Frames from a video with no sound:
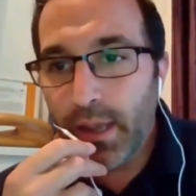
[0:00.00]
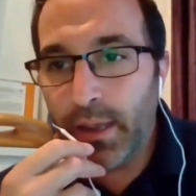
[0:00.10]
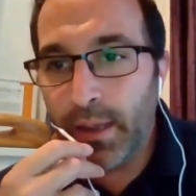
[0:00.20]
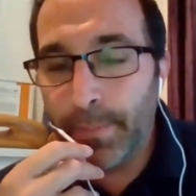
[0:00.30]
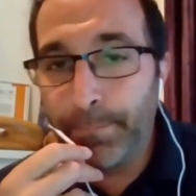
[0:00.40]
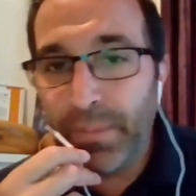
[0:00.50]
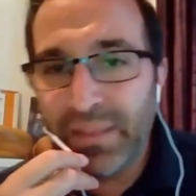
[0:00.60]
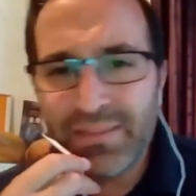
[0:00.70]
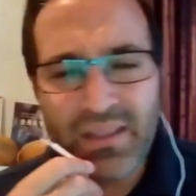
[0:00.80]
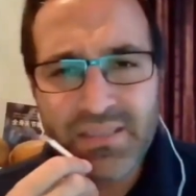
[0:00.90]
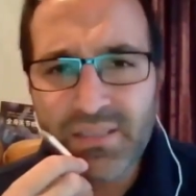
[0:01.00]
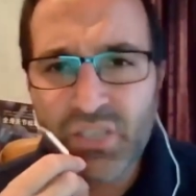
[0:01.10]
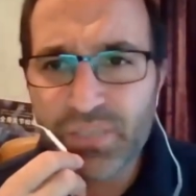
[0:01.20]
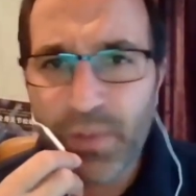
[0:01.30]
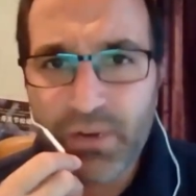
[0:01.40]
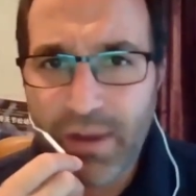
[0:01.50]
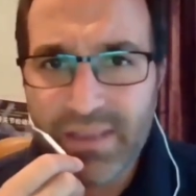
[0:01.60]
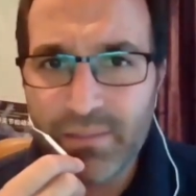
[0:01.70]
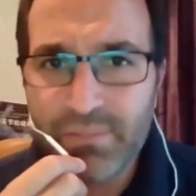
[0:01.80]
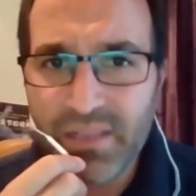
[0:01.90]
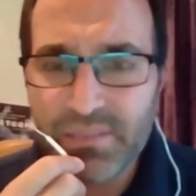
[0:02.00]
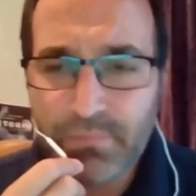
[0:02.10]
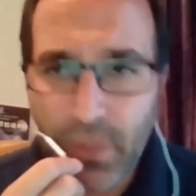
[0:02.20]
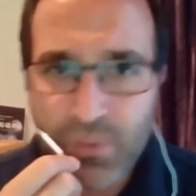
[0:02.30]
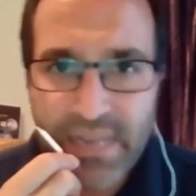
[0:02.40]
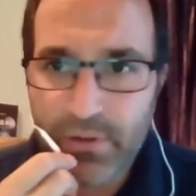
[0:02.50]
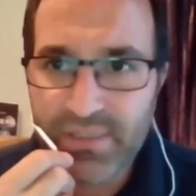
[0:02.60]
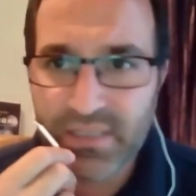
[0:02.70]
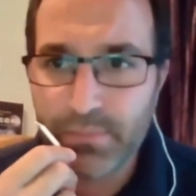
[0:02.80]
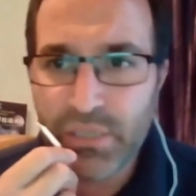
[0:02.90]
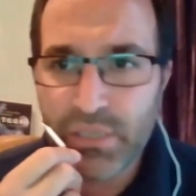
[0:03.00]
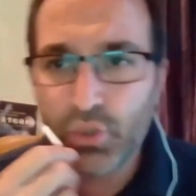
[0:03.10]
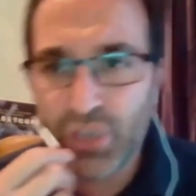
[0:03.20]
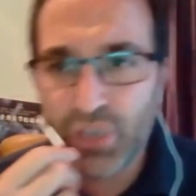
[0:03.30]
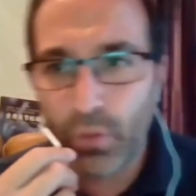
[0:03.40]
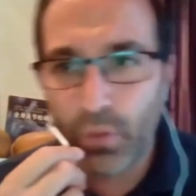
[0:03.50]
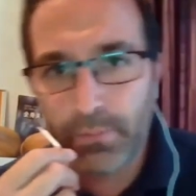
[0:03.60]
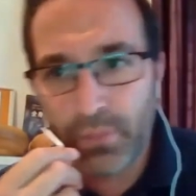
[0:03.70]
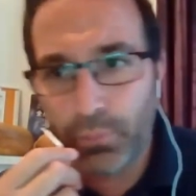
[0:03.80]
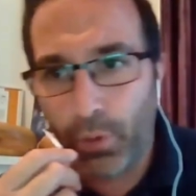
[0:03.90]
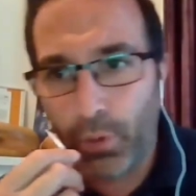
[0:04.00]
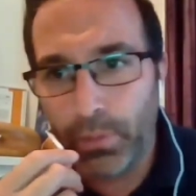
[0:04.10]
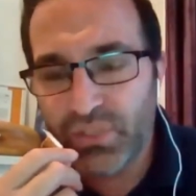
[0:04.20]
Um, but does just by cracking them doesn't those areas doesn't mean you solve the, the problem.